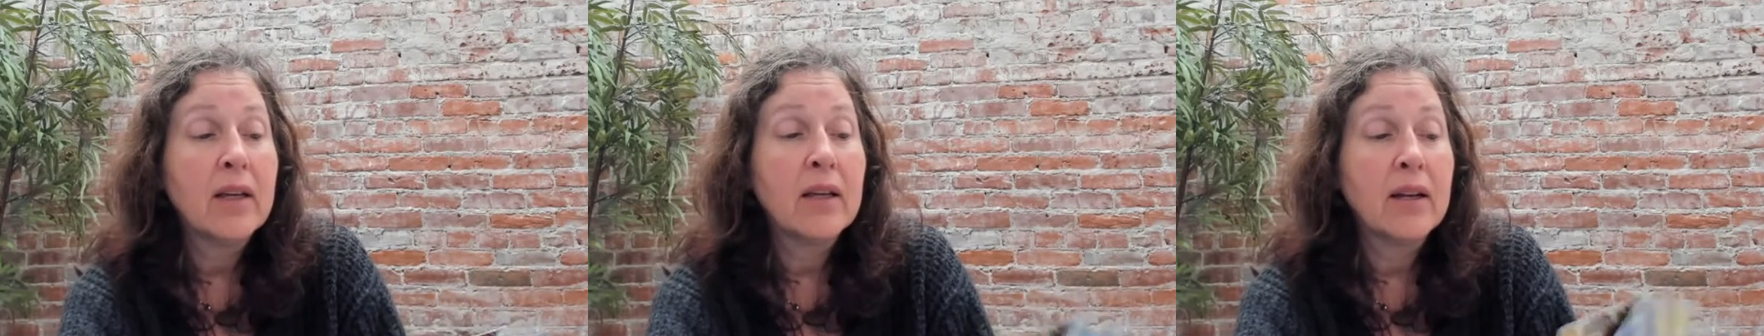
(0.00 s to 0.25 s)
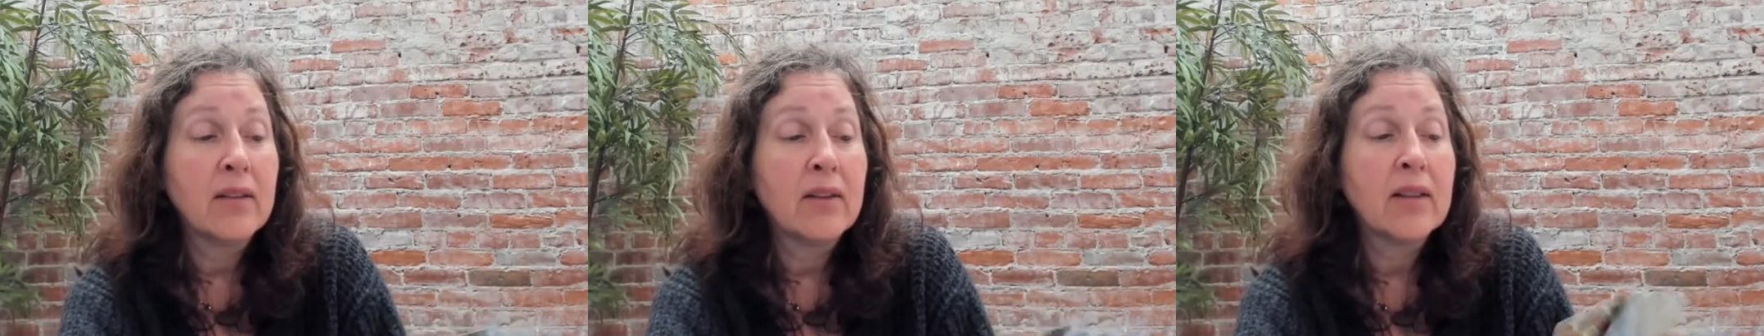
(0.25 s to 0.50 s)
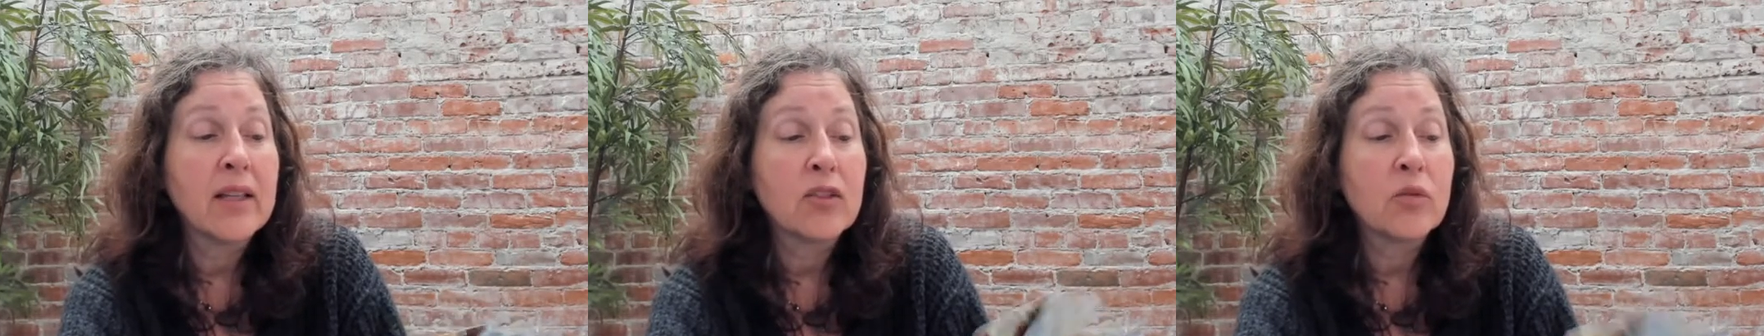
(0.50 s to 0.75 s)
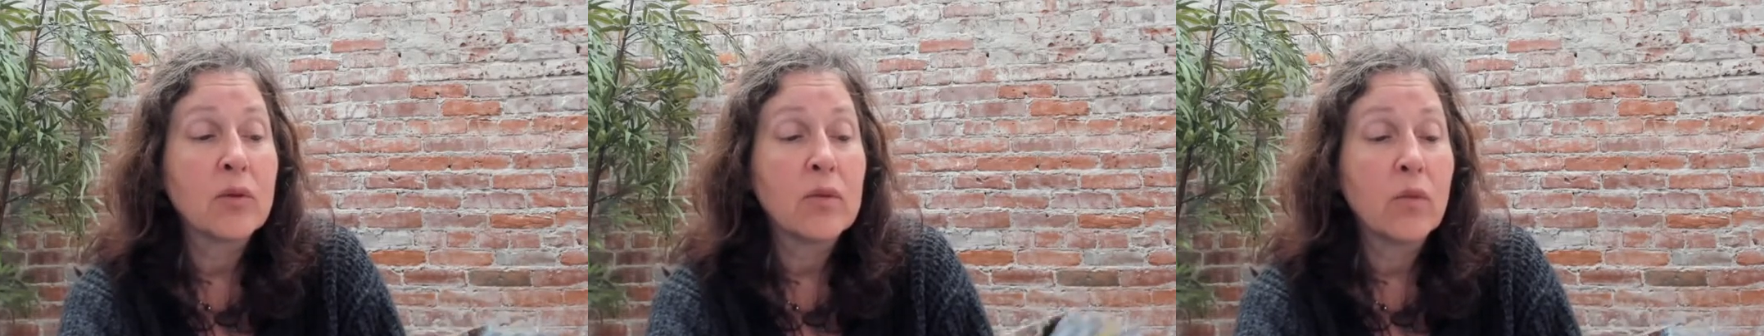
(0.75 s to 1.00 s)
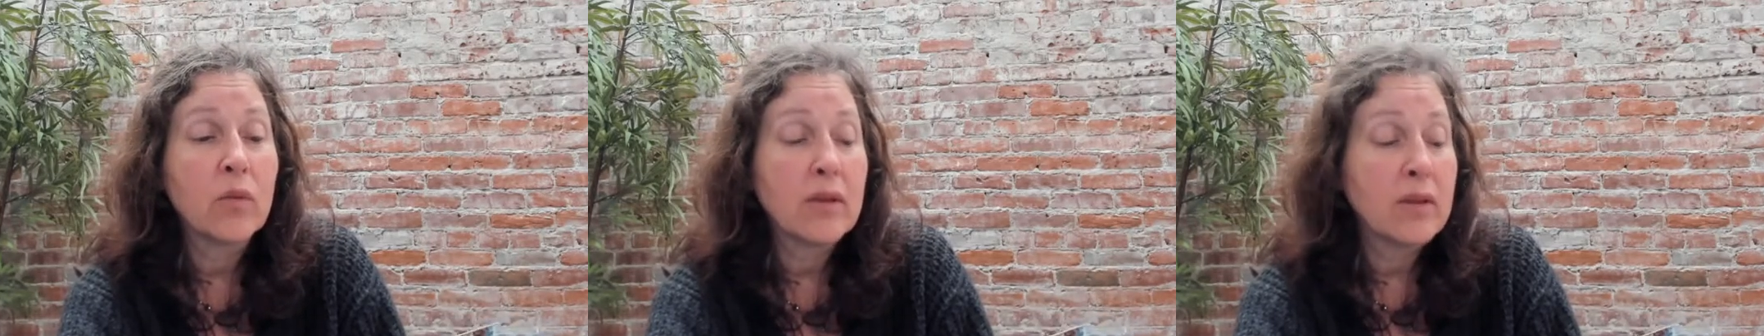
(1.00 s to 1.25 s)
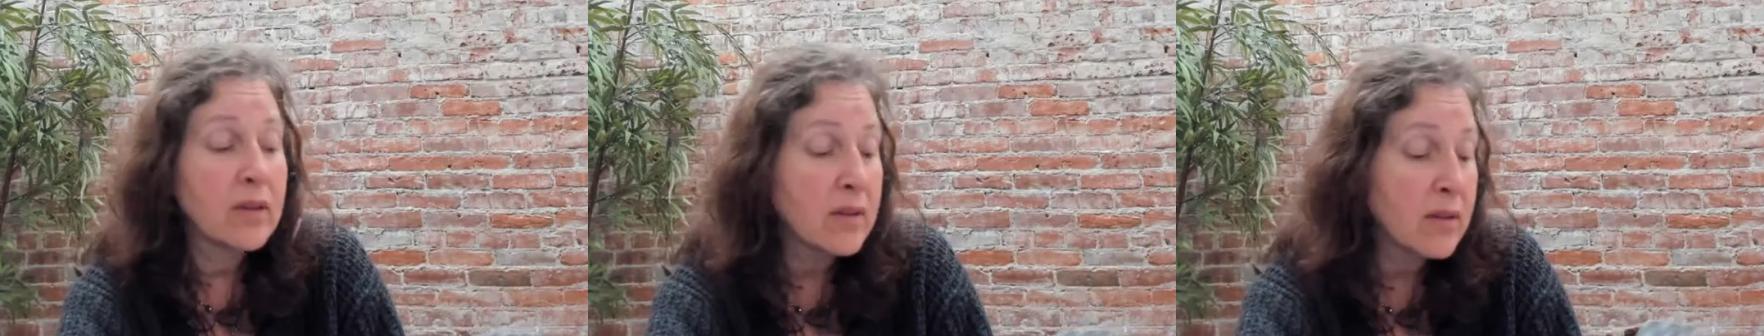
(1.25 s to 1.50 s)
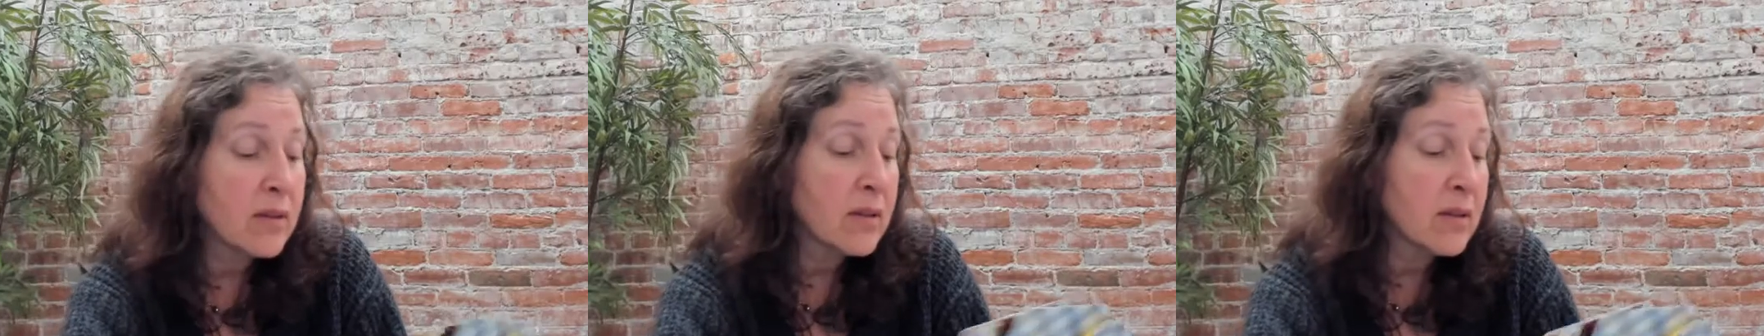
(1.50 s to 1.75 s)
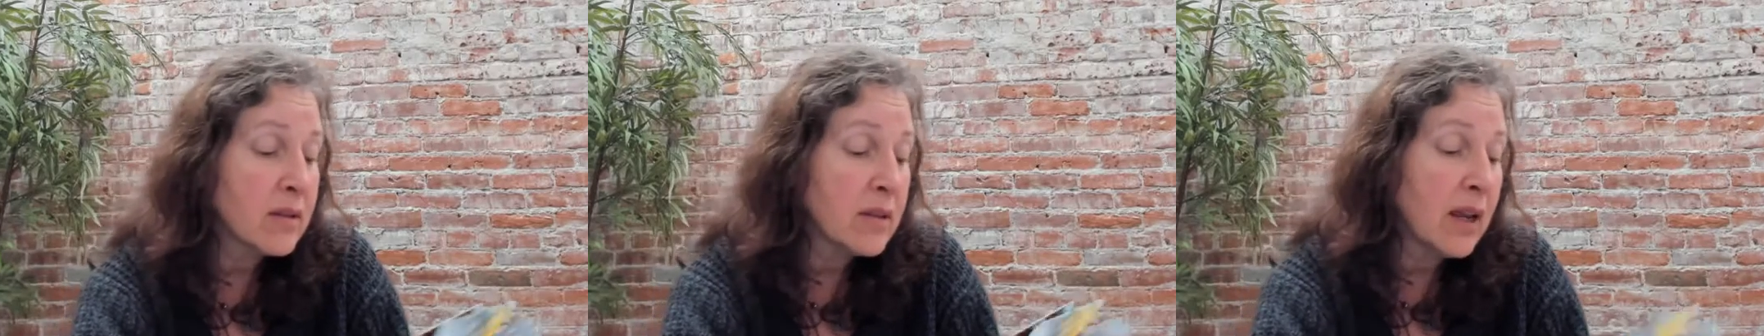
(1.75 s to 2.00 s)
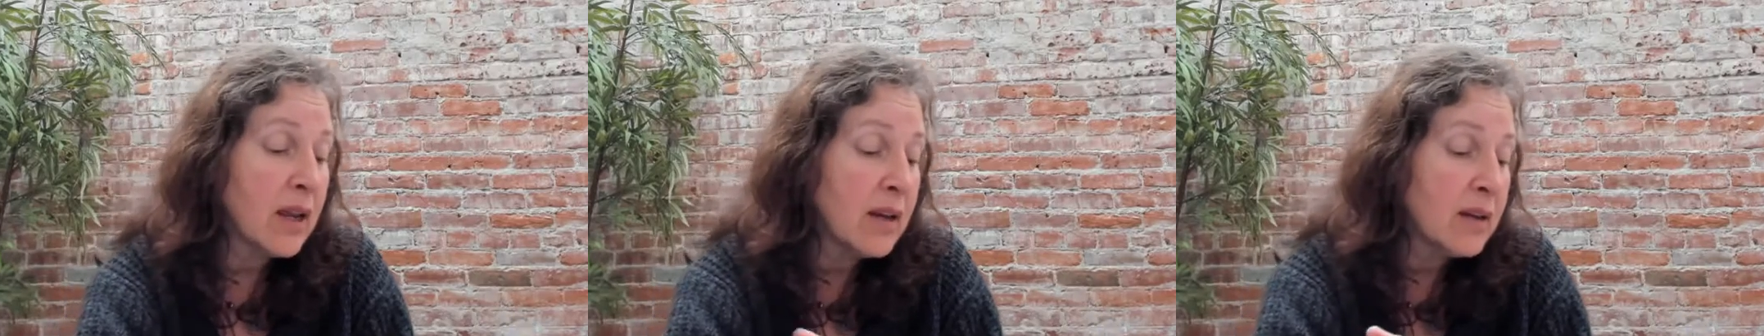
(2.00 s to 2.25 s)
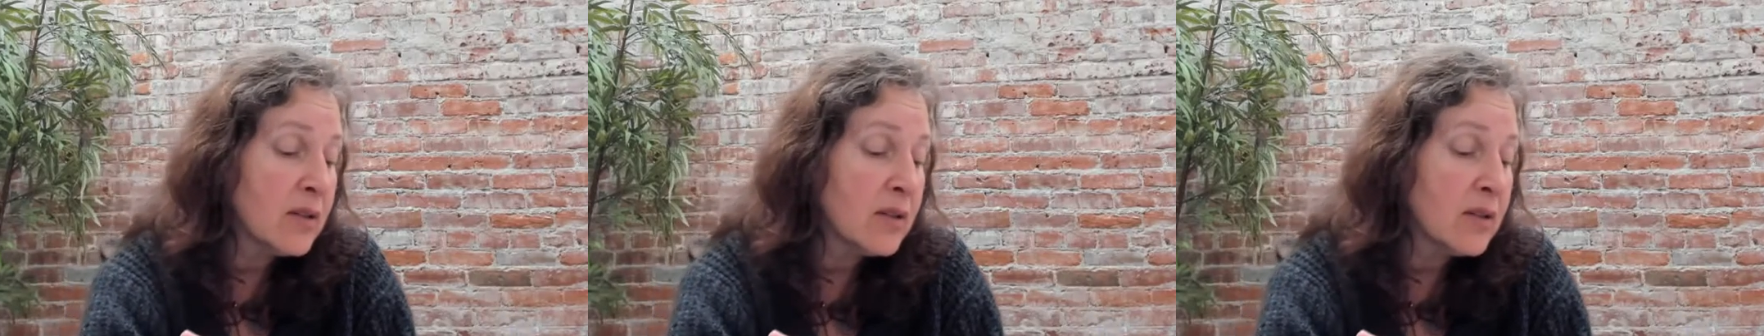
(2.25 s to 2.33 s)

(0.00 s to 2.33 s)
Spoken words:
And I think that's what this is saying,